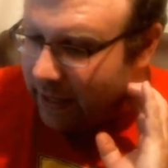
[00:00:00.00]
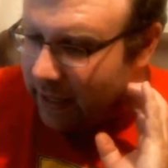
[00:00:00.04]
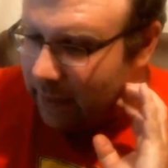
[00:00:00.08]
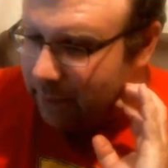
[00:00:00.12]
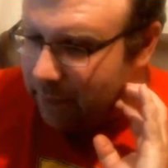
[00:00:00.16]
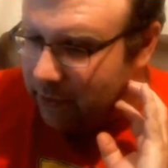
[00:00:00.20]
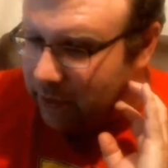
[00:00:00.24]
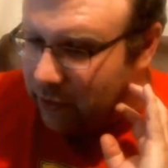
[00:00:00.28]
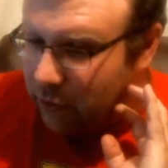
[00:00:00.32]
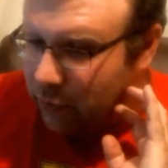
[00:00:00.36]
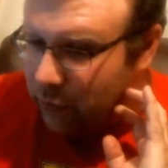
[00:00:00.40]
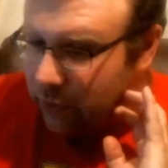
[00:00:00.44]
up
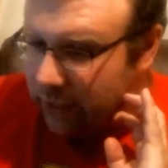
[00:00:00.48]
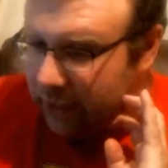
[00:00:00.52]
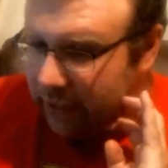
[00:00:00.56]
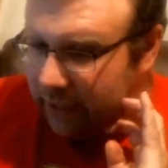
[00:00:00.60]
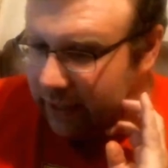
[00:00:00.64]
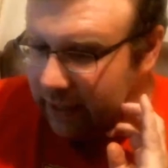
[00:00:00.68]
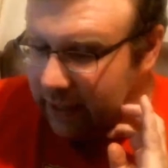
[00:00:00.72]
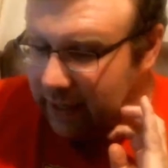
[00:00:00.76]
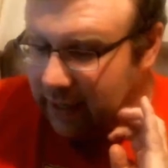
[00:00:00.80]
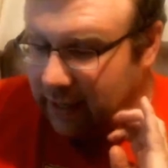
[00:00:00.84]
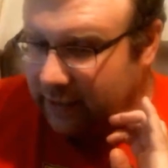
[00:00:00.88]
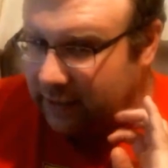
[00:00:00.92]
and going
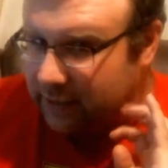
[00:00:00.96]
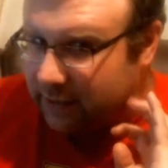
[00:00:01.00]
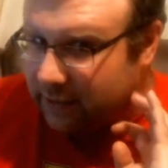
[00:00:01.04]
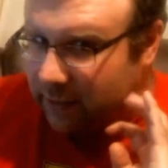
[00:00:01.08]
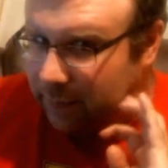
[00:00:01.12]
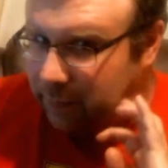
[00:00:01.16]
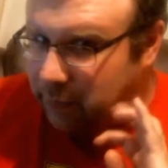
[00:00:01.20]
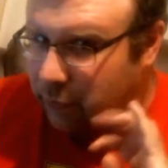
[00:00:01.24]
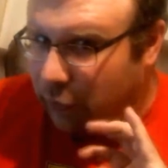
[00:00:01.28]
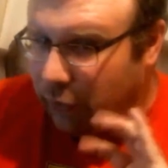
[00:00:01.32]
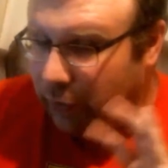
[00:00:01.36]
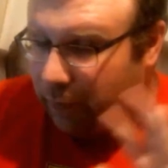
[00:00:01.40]
again. I just
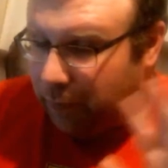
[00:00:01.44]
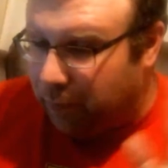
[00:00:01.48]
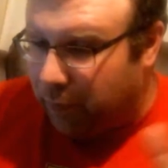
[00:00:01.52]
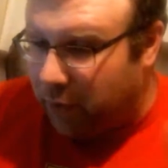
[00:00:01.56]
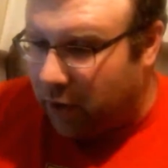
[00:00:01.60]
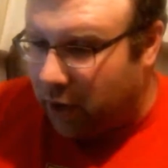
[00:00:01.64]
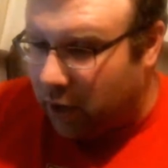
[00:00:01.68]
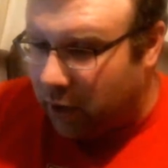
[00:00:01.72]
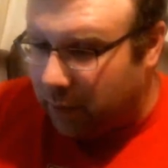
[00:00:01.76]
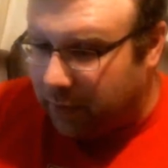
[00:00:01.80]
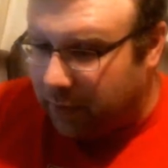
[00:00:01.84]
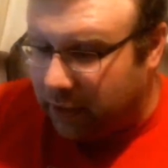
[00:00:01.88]
uploaded
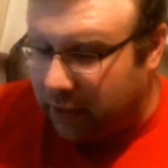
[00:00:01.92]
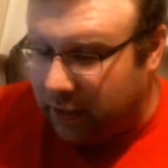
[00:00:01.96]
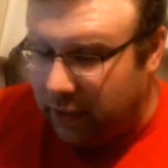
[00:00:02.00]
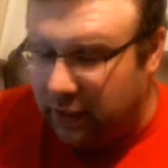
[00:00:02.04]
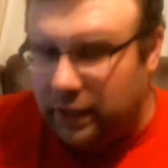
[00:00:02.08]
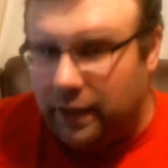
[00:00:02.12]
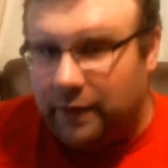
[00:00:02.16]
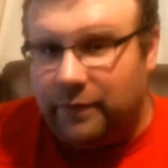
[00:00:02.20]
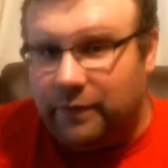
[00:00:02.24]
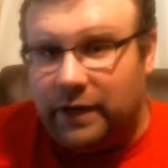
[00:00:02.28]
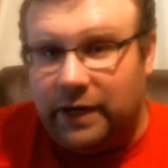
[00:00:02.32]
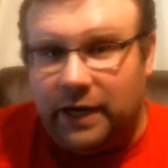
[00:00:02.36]

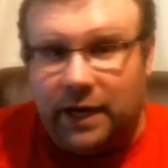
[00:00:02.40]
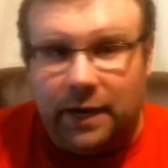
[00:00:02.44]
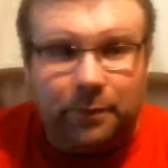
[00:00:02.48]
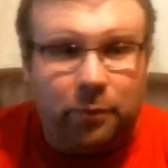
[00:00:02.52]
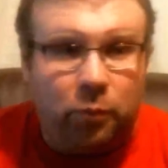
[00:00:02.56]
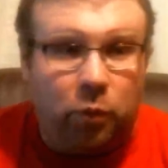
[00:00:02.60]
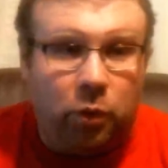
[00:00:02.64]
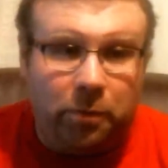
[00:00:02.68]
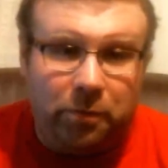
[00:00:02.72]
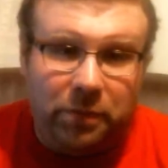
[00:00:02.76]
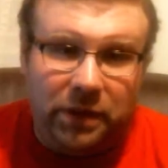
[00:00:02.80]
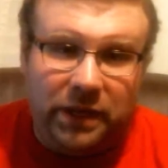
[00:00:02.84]
Barbie. I've got a couple
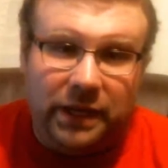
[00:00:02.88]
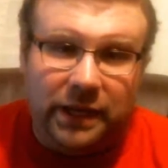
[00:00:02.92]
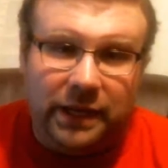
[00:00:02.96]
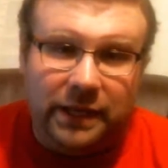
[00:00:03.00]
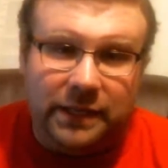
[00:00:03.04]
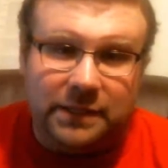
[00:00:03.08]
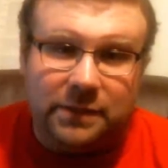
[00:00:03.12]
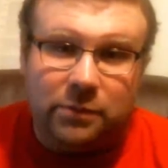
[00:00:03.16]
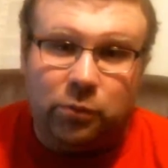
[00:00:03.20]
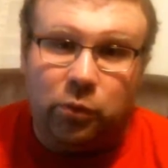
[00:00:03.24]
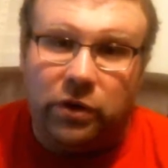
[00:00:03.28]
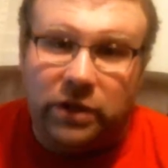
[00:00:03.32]
more
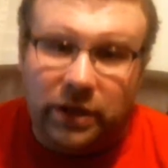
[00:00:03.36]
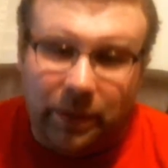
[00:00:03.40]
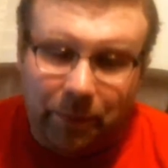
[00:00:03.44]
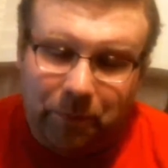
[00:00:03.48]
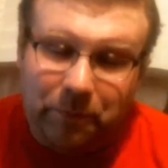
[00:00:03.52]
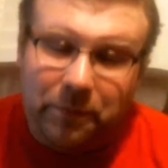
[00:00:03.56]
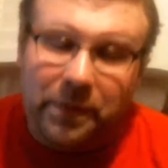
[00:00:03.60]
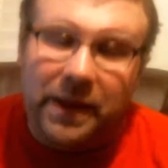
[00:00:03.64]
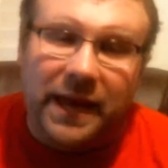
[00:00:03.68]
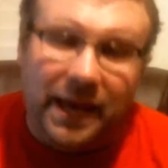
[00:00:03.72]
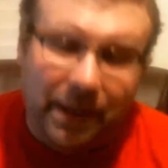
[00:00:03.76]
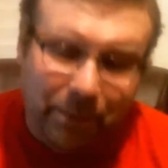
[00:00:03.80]
Bs. We're in the
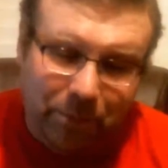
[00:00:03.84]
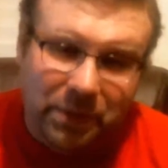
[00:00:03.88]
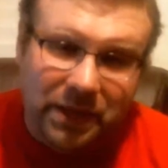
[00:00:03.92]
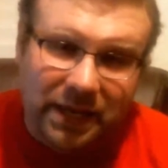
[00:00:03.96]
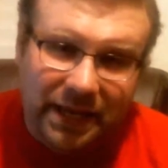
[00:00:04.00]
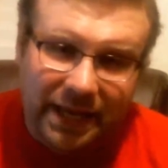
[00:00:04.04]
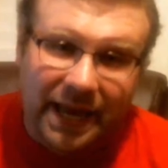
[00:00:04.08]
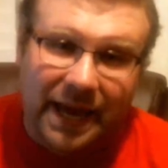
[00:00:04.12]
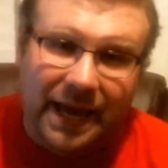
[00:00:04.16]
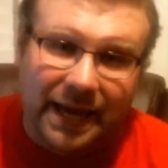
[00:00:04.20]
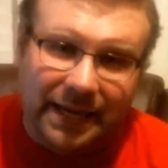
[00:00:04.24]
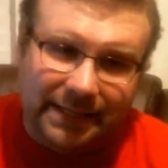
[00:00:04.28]

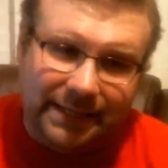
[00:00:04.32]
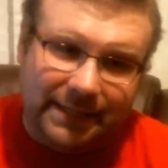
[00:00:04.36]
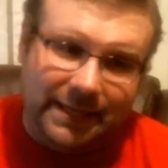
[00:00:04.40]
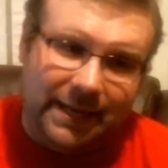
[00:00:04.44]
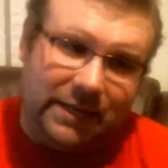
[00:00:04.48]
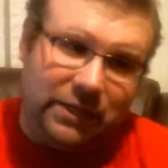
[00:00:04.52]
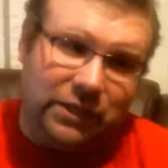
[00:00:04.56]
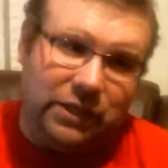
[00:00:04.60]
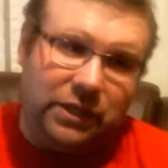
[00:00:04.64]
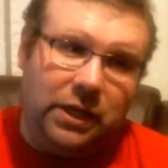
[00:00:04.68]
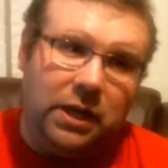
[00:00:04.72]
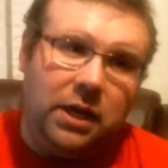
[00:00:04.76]
BA
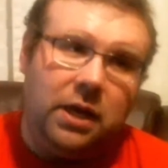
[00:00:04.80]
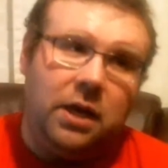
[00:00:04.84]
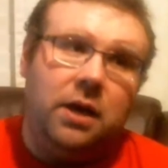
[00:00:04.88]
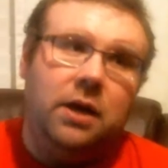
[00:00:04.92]
section.